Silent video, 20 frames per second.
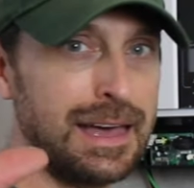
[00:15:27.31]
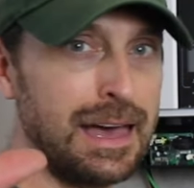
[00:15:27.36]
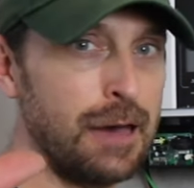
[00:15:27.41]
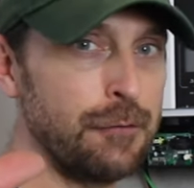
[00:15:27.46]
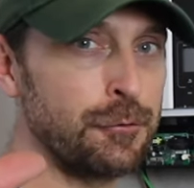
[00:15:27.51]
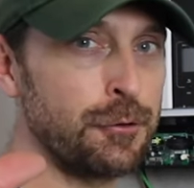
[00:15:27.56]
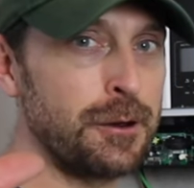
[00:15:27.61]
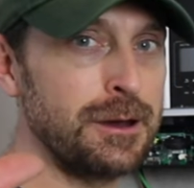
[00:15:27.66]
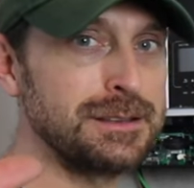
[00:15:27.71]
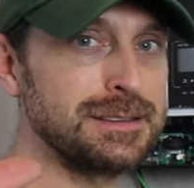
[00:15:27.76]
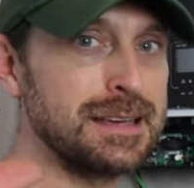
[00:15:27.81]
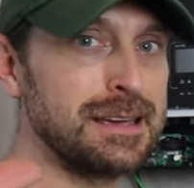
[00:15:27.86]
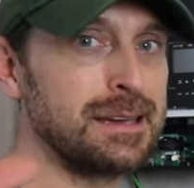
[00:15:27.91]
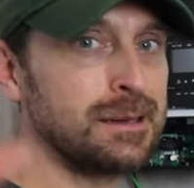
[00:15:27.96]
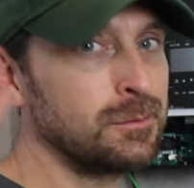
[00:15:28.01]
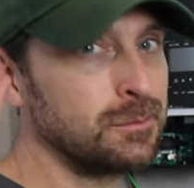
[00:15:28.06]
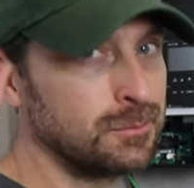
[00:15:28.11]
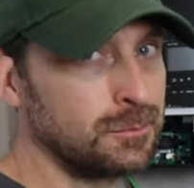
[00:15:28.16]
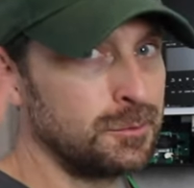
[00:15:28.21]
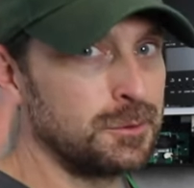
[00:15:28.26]
Have a great
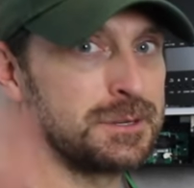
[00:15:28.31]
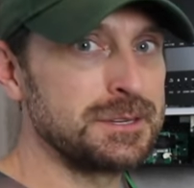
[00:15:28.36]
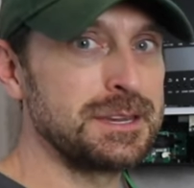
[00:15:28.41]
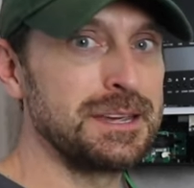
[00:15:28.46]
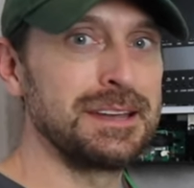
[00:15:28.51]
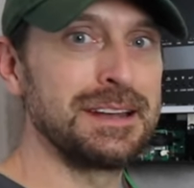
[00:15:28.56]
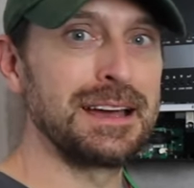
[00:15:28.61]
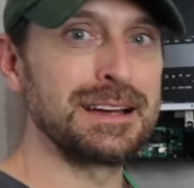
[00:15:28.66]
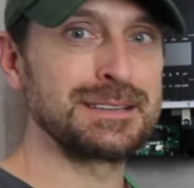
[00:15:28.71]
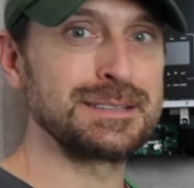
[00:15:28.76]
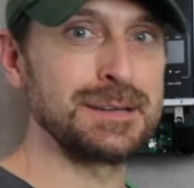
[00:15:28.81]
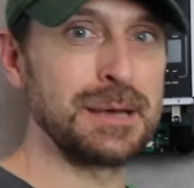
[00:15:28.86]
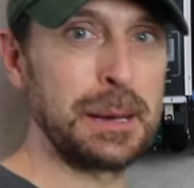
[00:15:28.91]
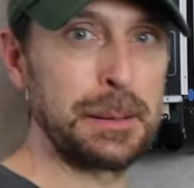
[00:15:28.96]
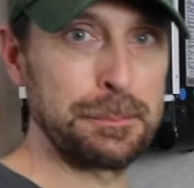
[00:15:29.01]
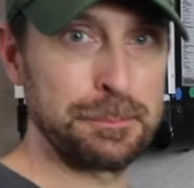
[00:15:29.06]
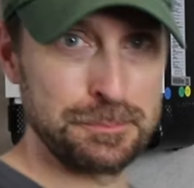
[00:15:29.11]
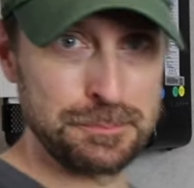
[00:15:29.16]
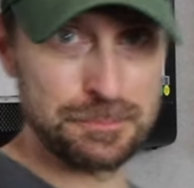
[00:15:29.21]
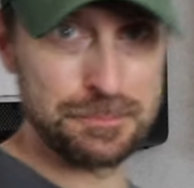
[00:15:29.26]
day. We'll see you next
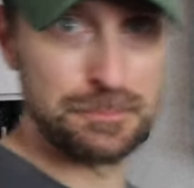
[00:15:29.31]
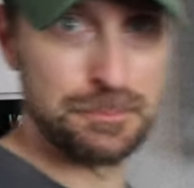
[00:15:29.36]
time.